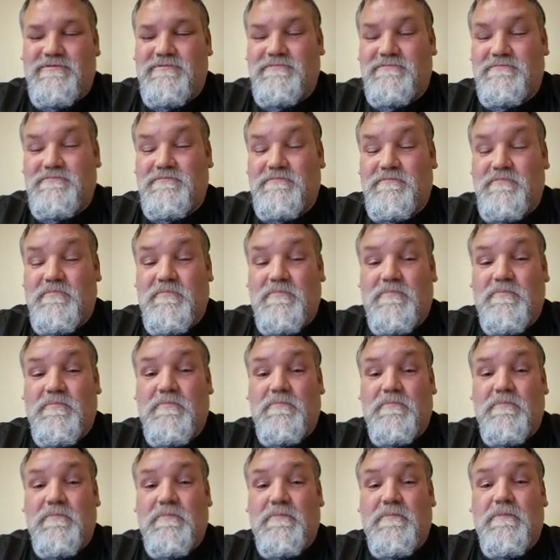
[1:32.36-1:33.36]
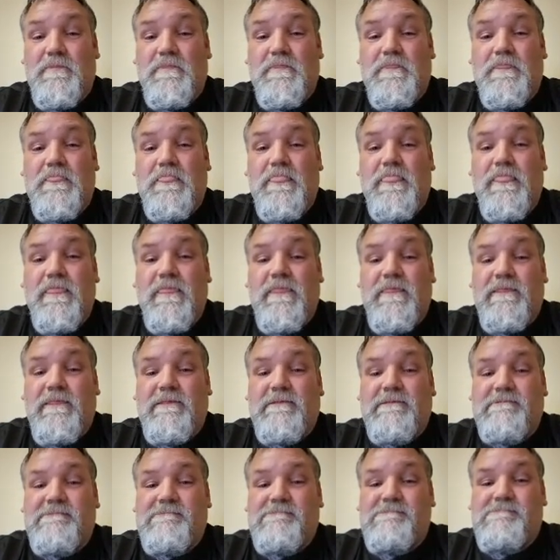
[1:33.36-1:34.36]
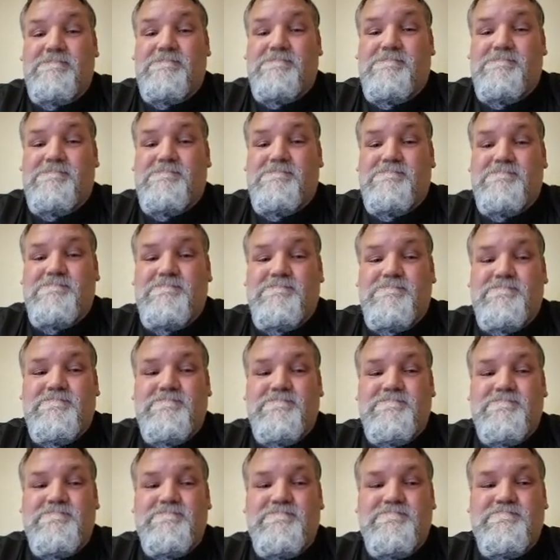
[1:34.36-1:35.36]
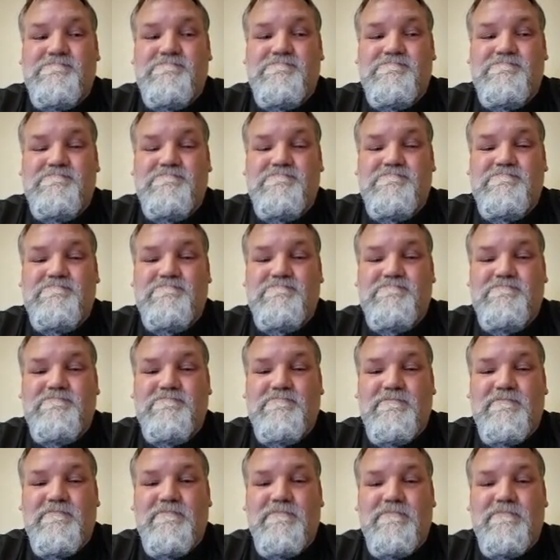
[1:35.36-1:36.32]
(silent)